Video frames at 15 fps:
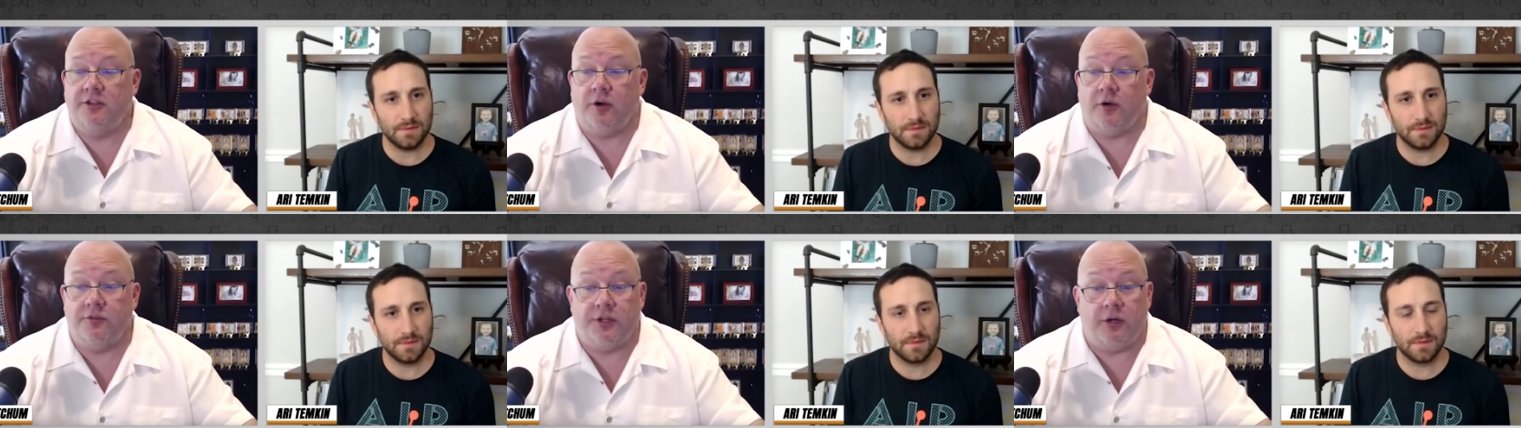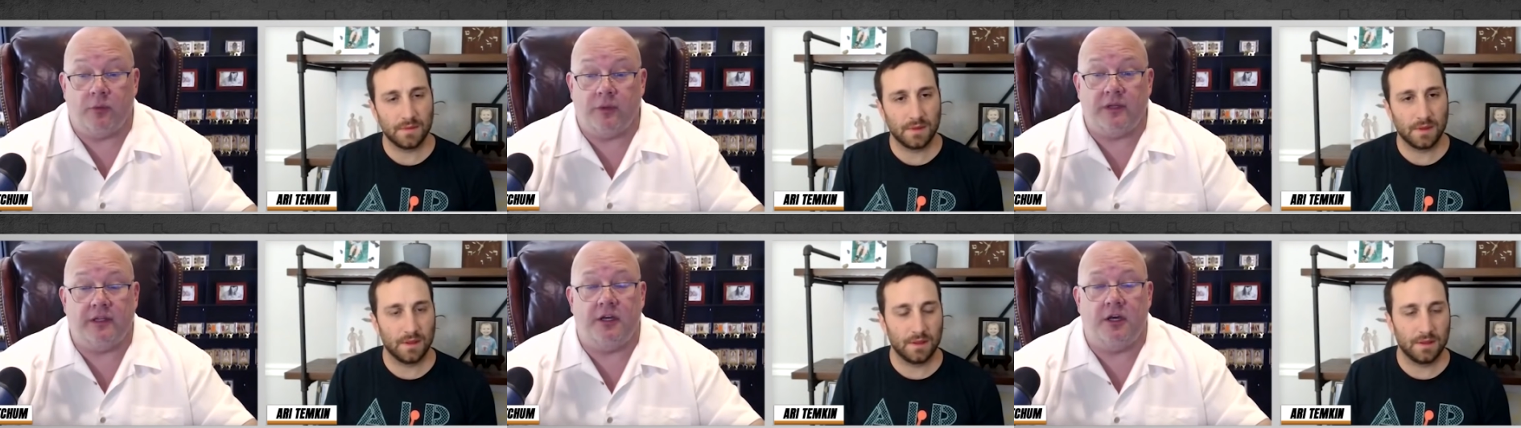Speaker 1: they're they're
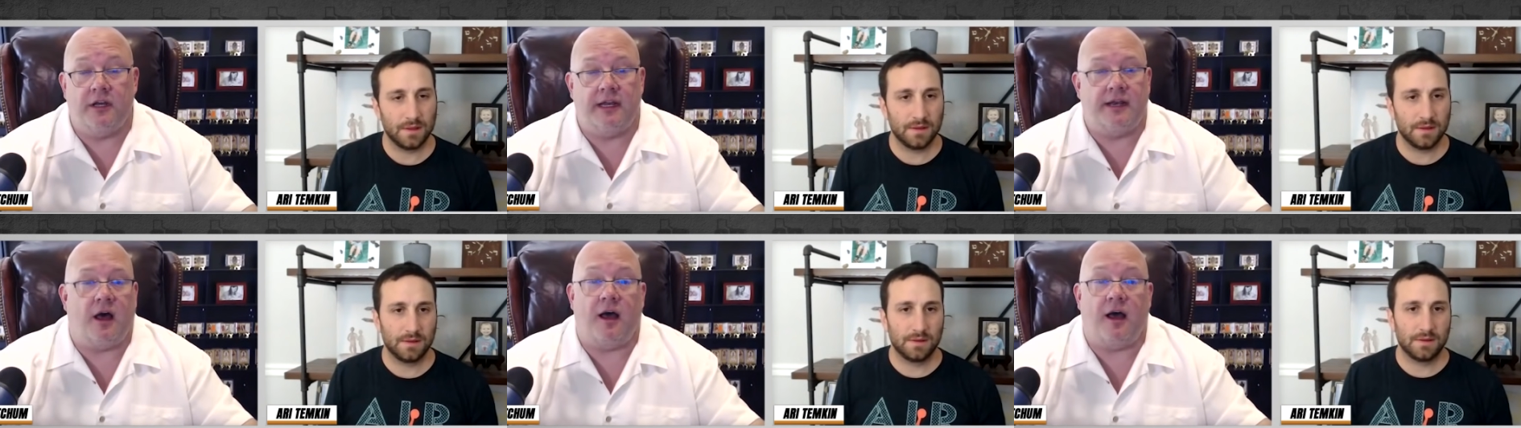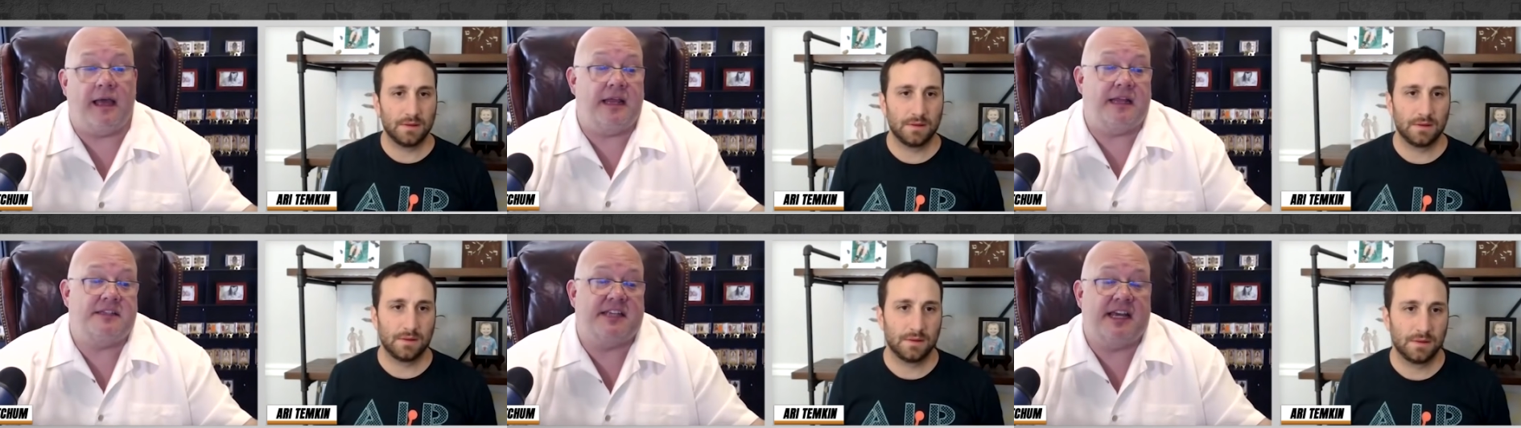really good, and uh,
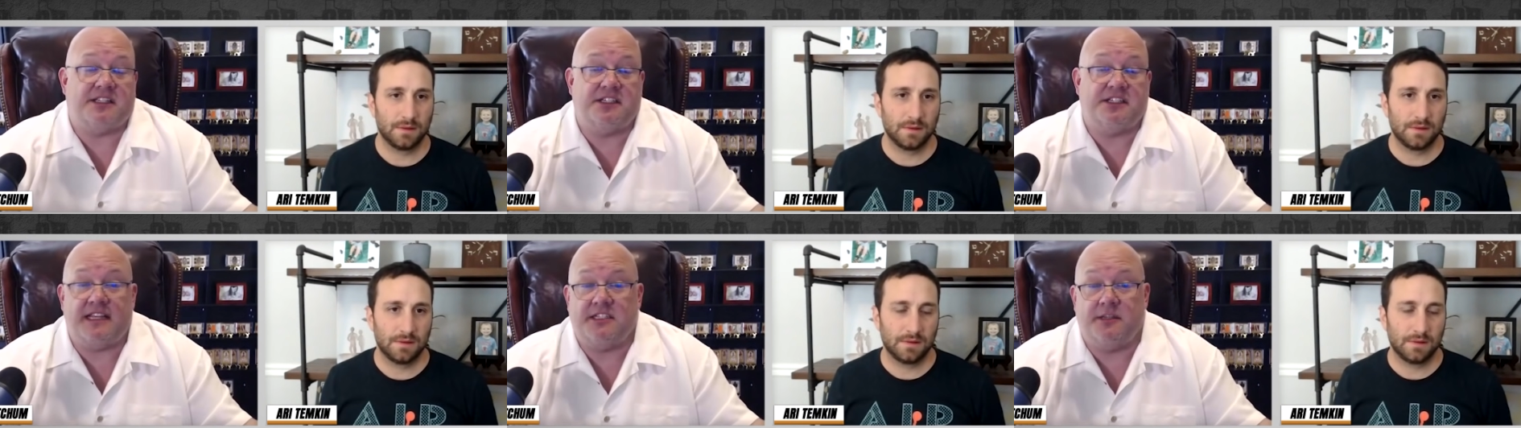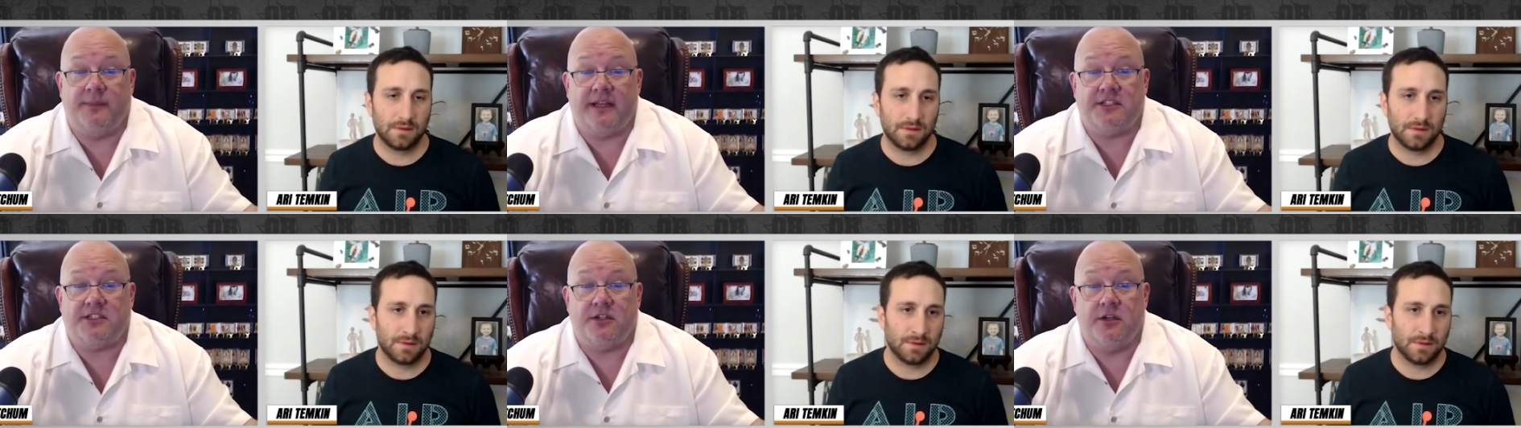and Texas has the
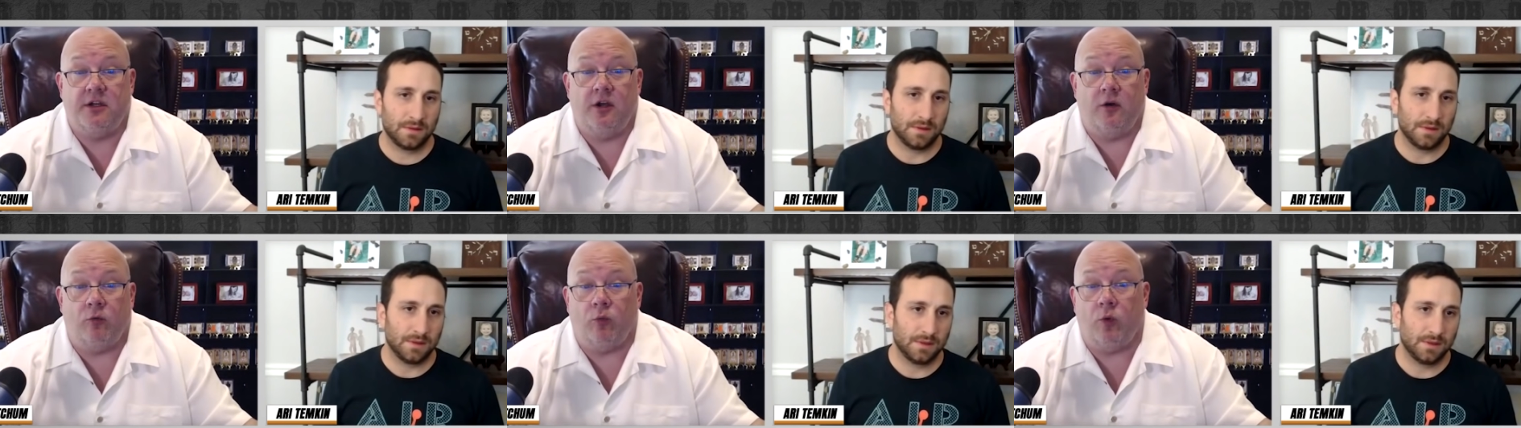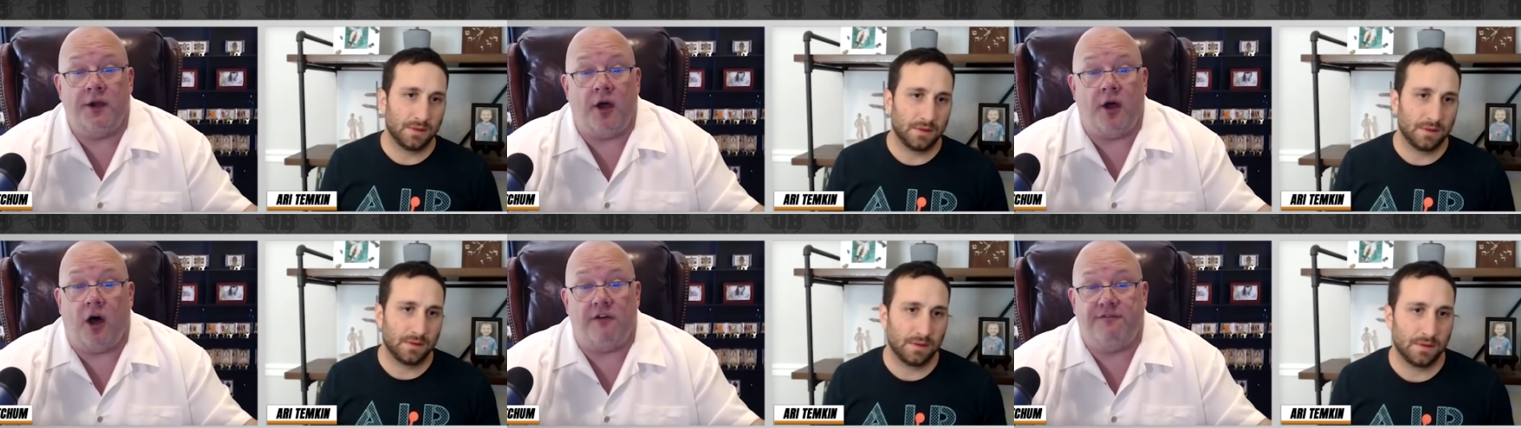best run
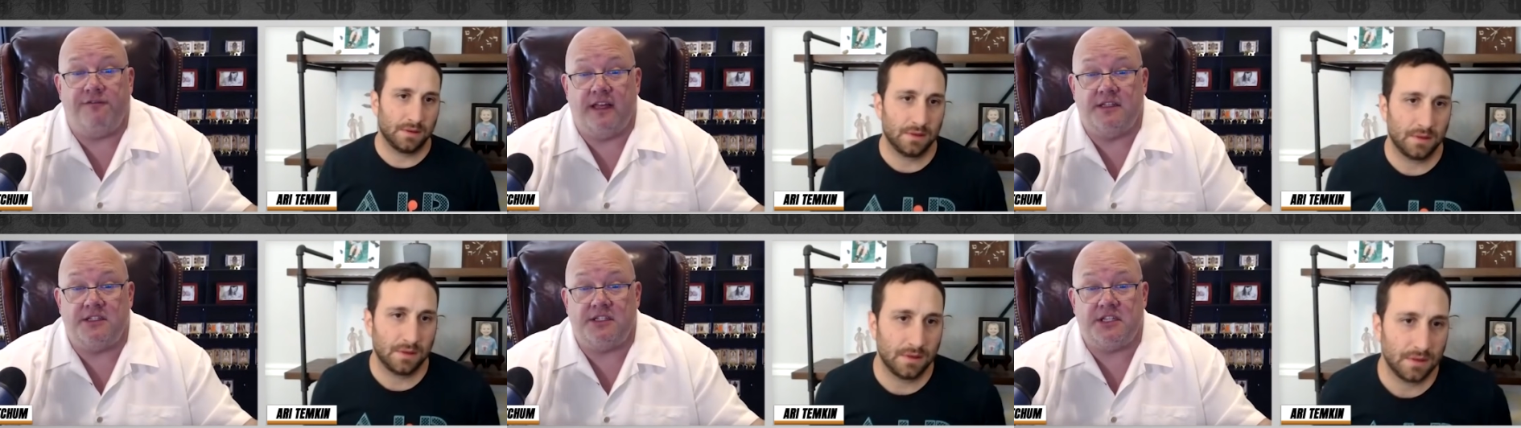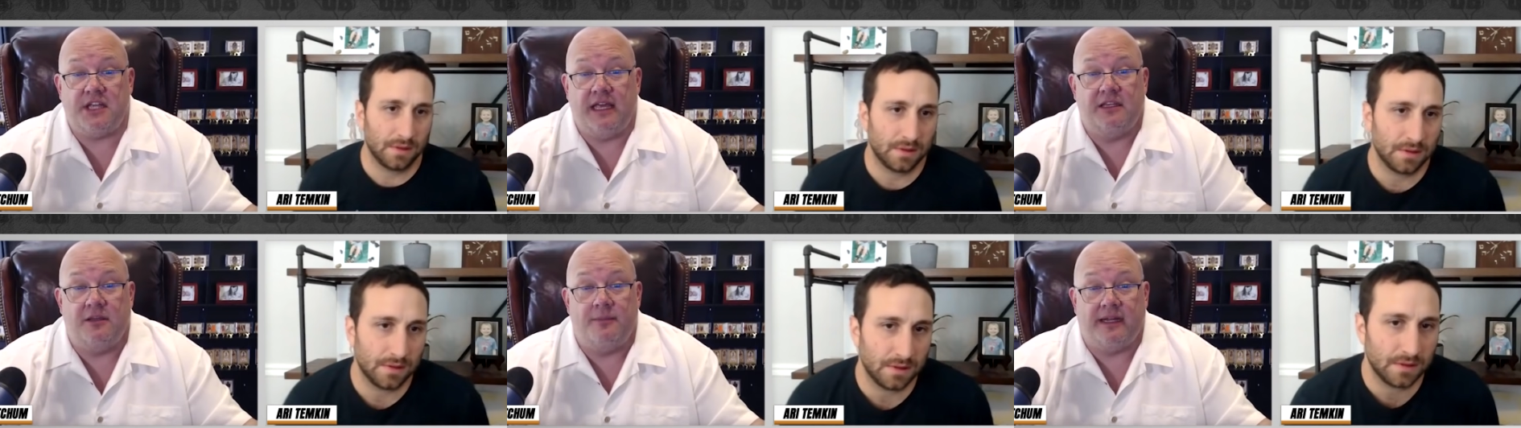offense
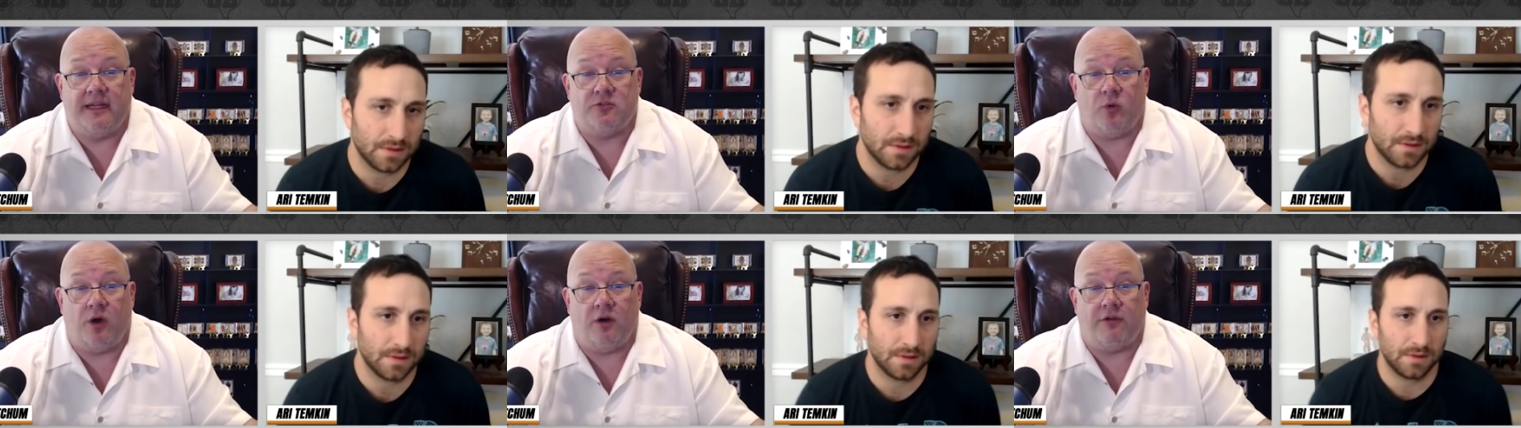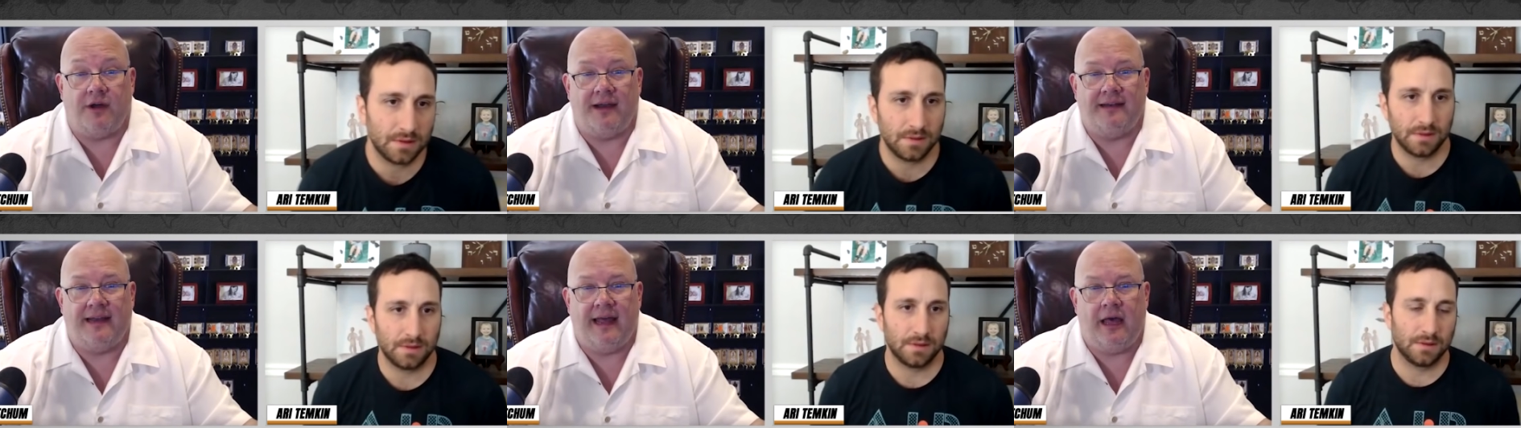in the Big Twelve
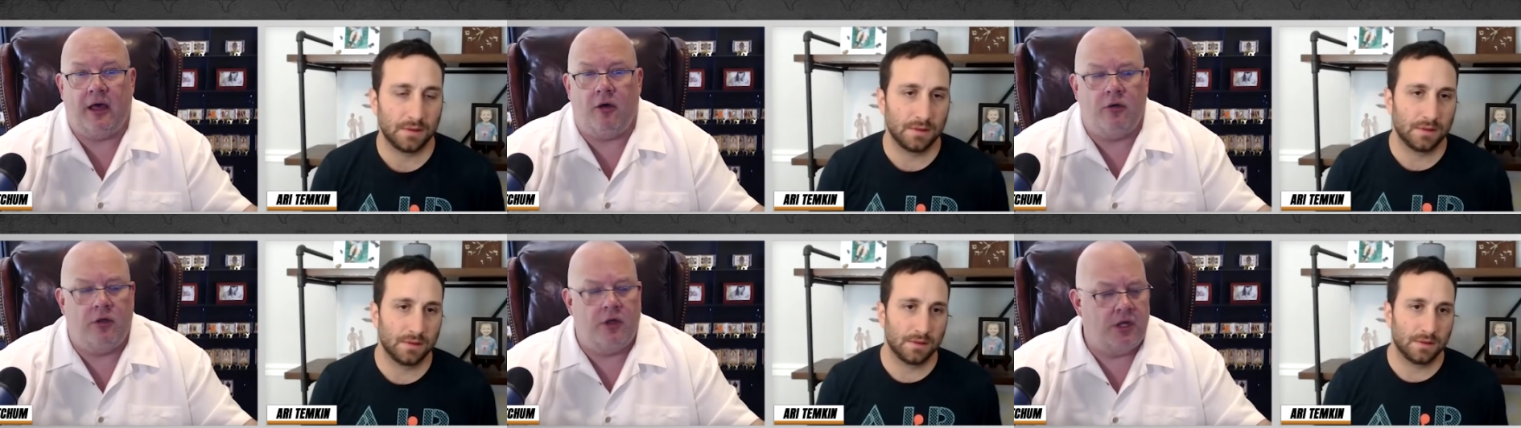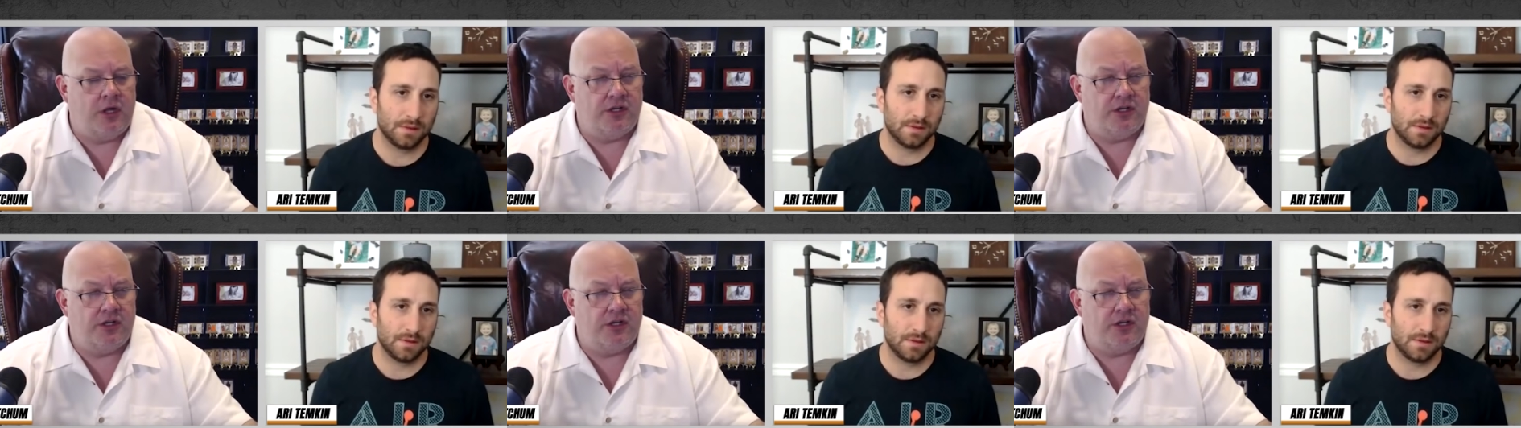right now